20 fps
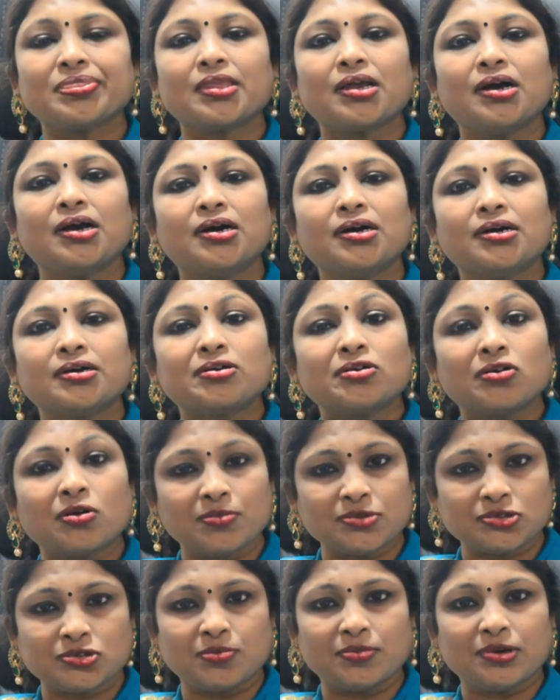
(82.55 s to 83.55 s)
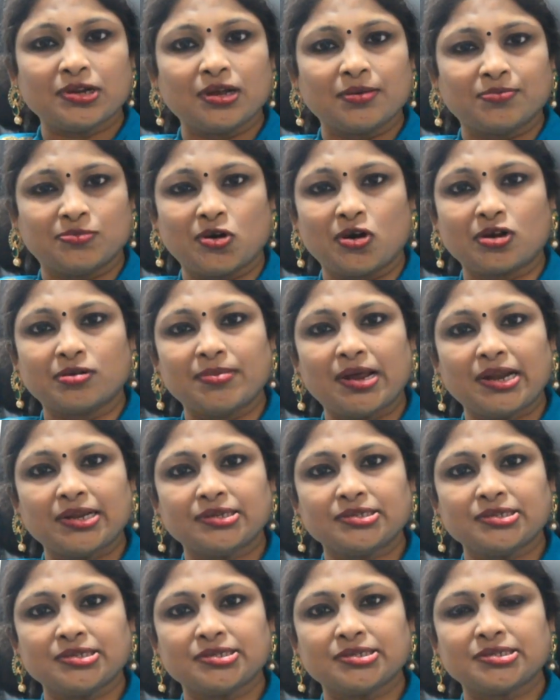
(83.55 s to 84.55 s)
chromosomal
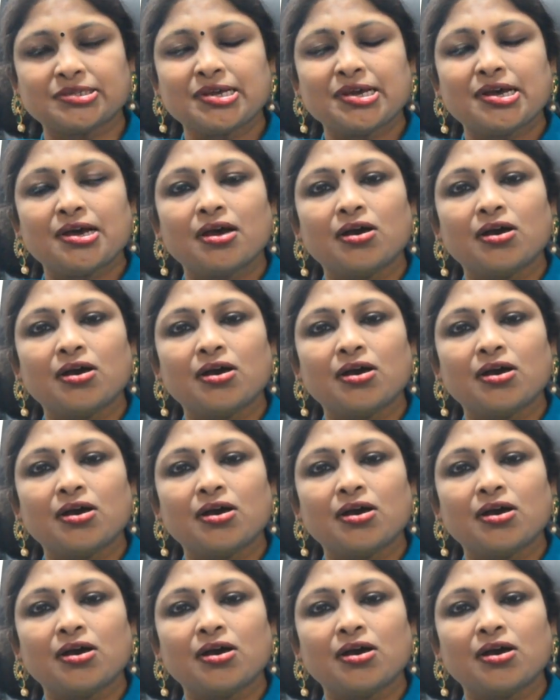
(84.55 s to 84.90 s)
abnormalities.